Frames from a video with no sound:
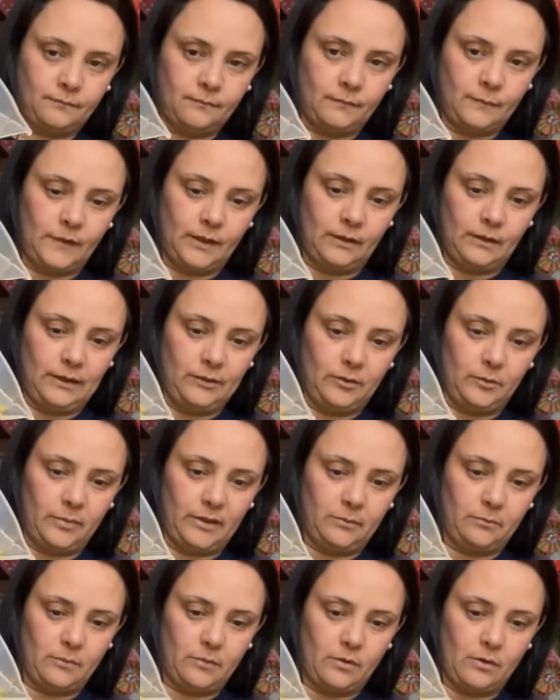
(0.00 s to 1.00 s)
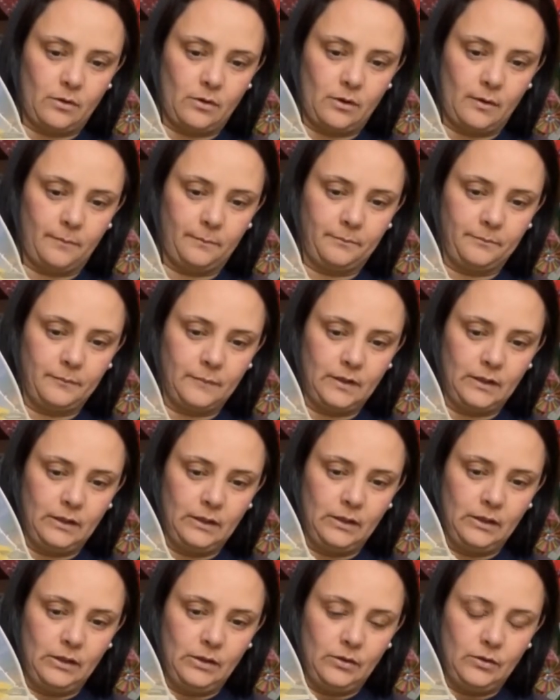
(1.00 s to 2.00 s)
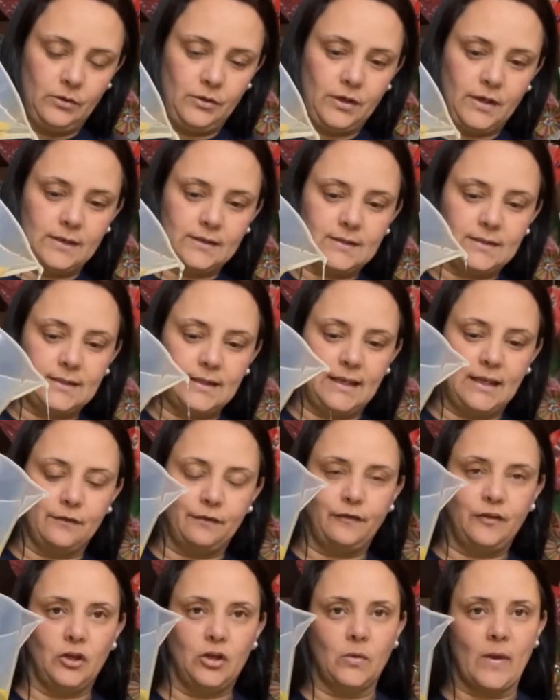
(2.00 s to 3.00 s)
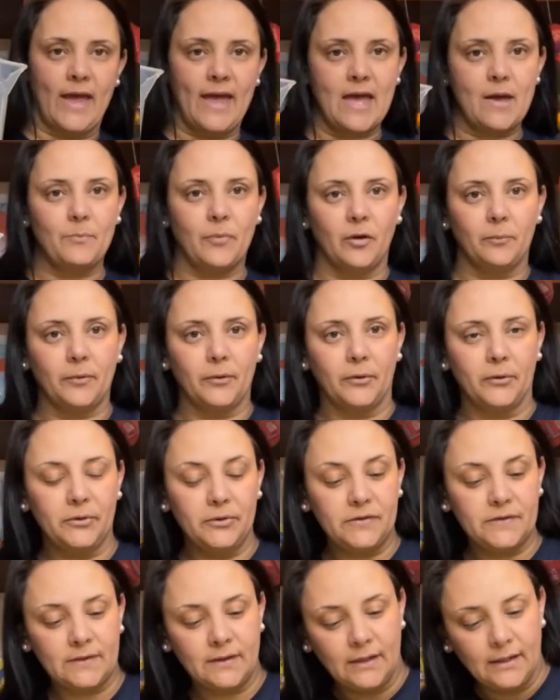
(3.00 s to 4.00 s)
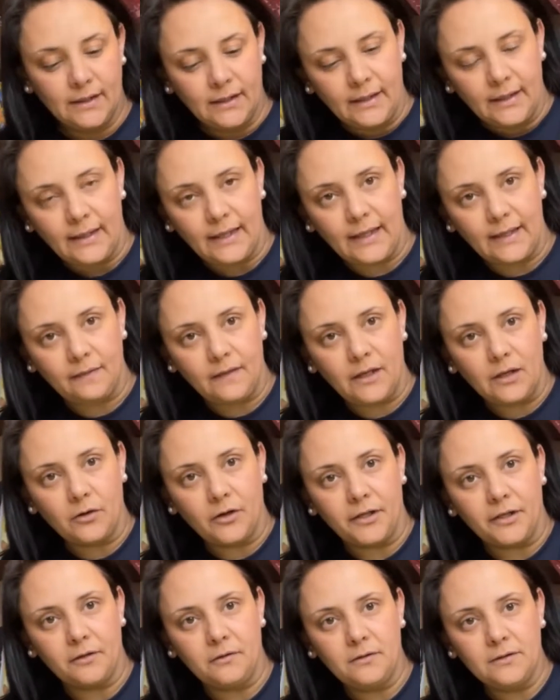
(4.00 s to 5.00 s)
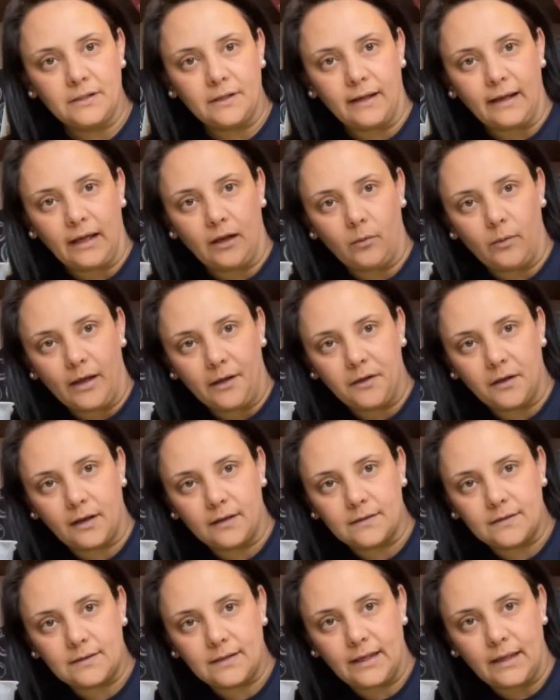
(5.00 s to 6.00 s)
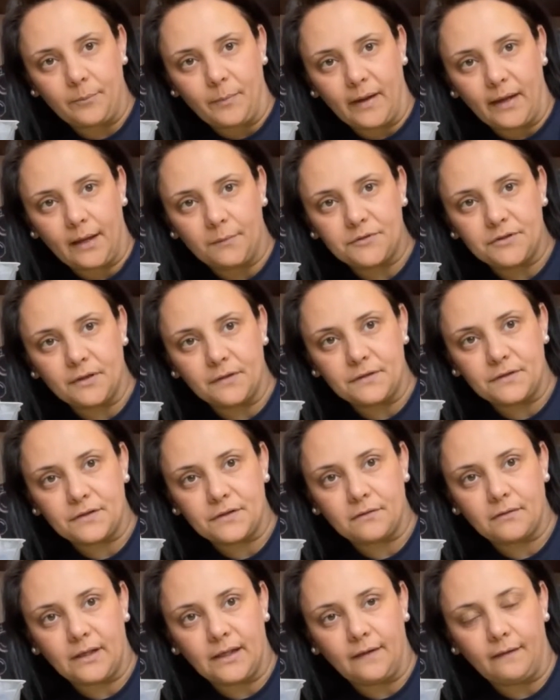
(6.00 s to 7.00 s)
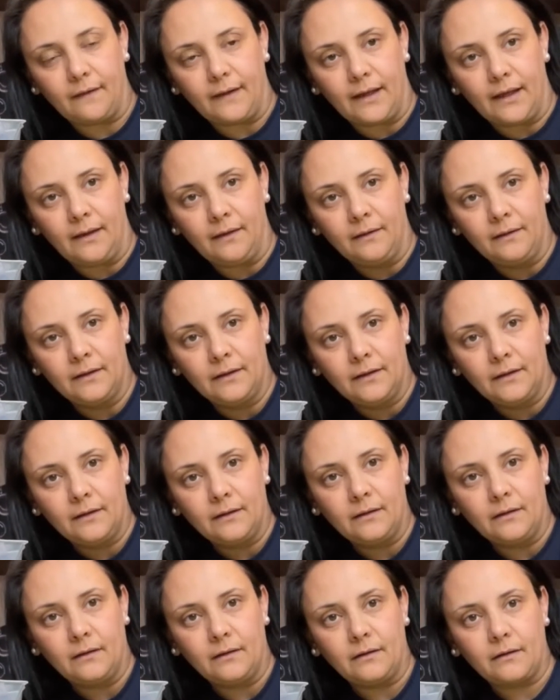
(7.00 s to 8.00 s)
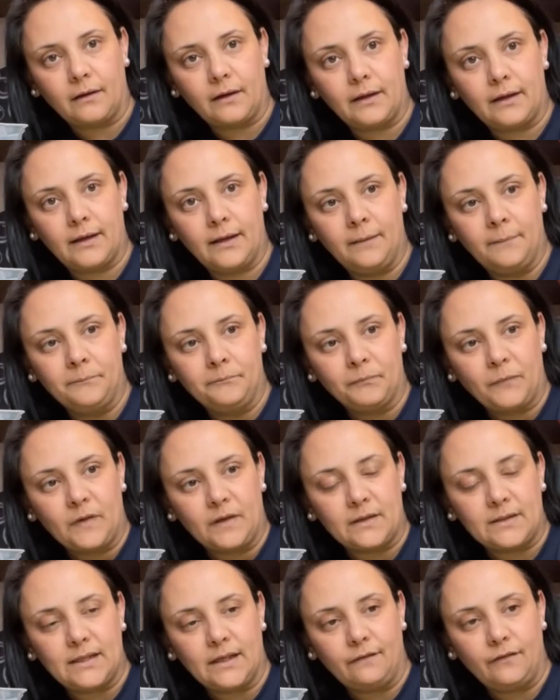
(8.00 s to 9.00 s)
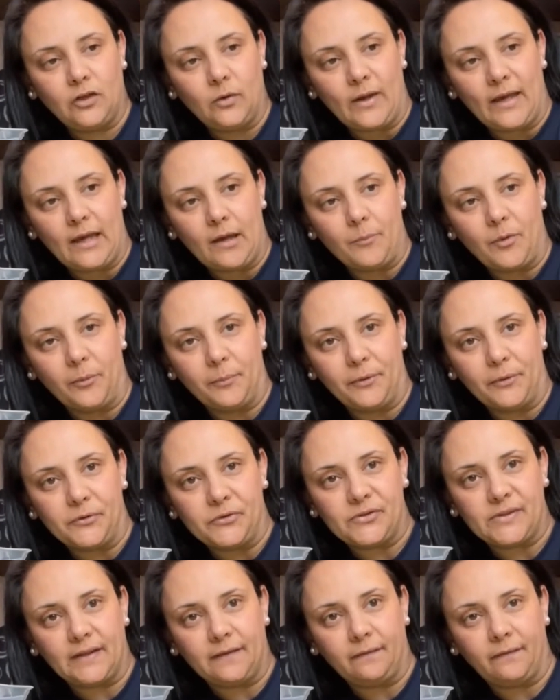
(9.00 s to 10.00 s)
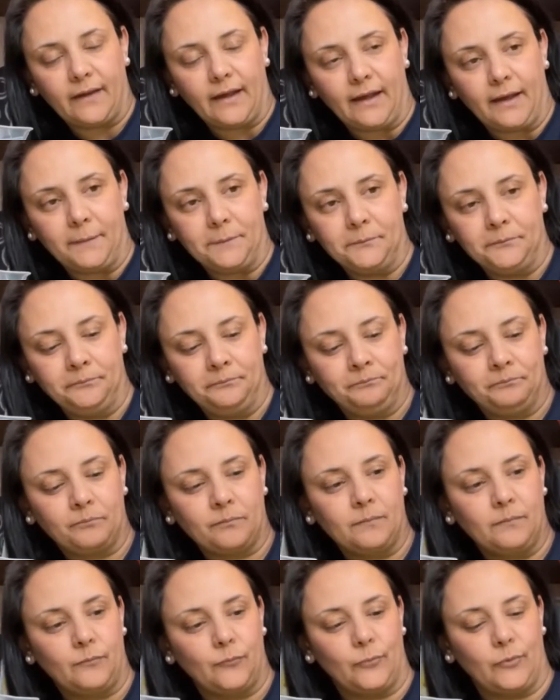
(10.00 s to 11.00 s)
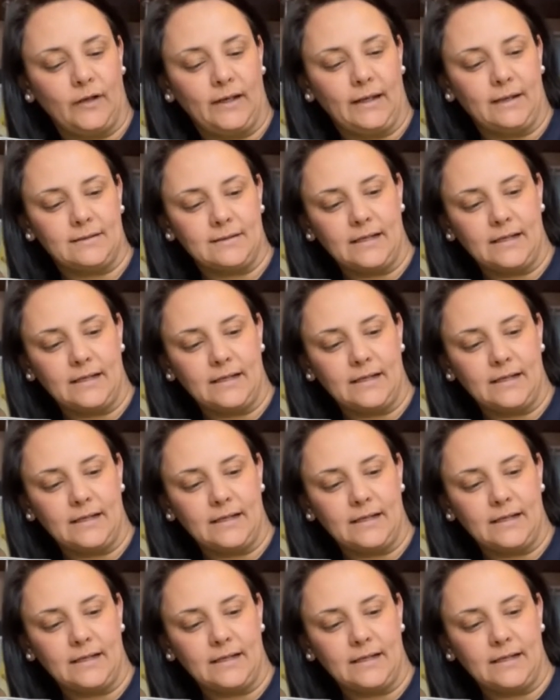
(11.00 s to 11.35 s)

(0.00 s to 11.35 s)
A little bit more. Or you can see a few air bubbles in the oil. Don't know how well you can see it perhaps on screen there. Okay, you see a few air bubbles in there. Brilliant.